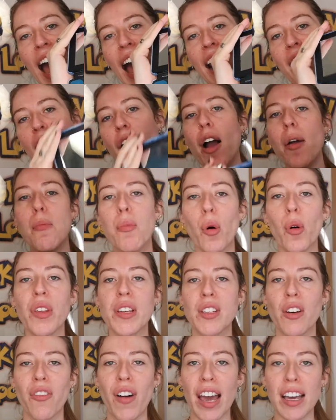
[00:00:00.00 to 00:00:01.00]
and I bought
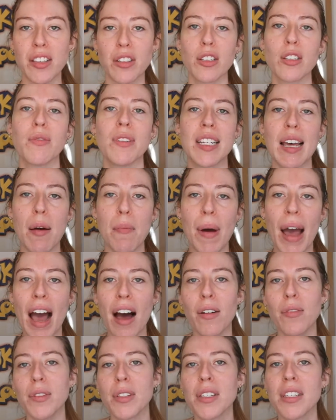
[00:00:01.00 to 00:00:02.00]
this off ASOS for
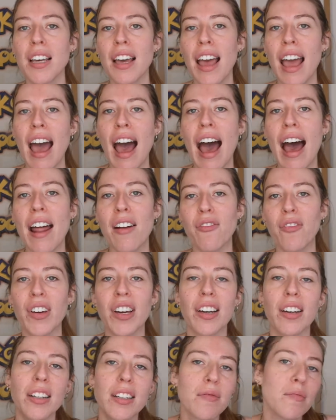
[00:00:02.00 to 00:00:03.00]
£10 and
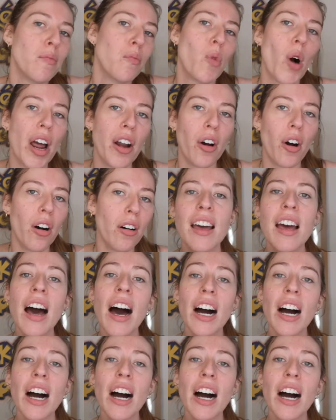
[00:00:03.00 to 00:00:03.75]
figured why not.